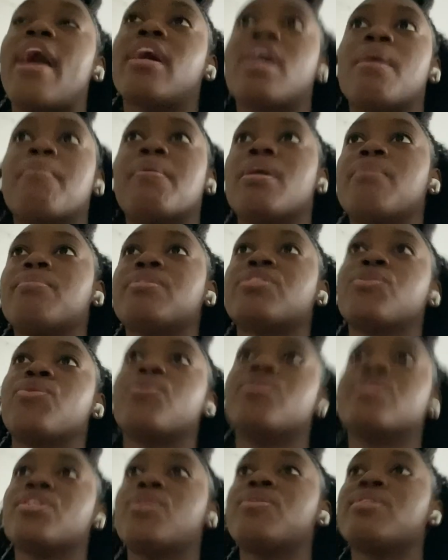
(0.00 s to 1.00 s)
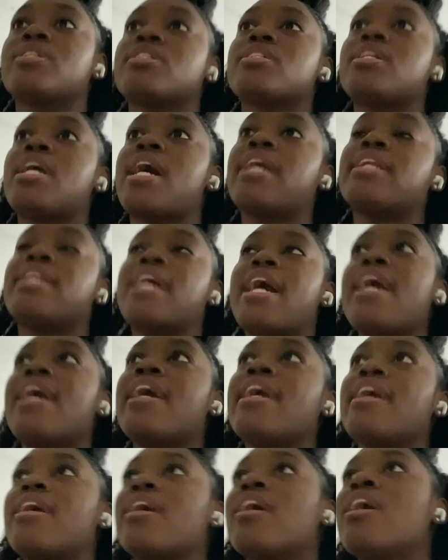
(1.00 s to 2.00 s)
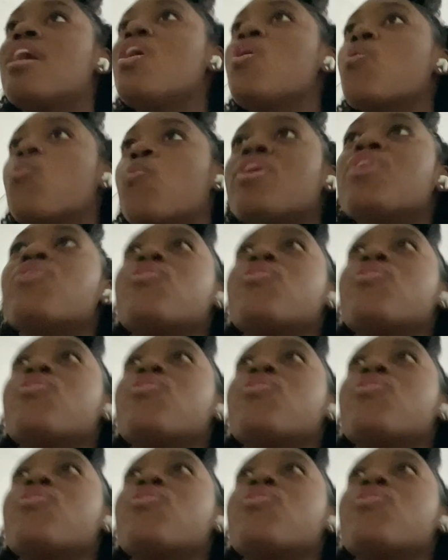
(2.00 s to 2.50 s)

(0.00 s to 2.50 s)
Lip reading: coming up soon. So it's just like, dang. When you